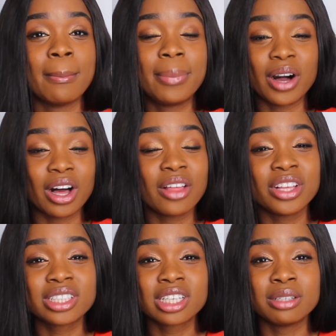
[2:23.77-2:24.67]
But
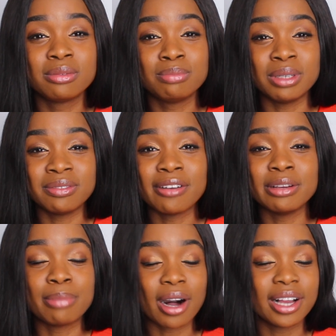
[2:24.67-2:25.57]
this could be very
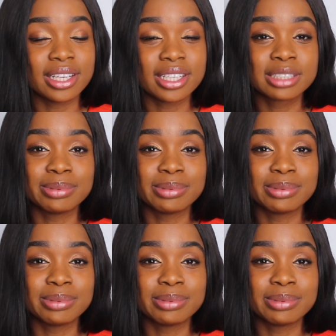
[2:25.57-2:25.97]
biased,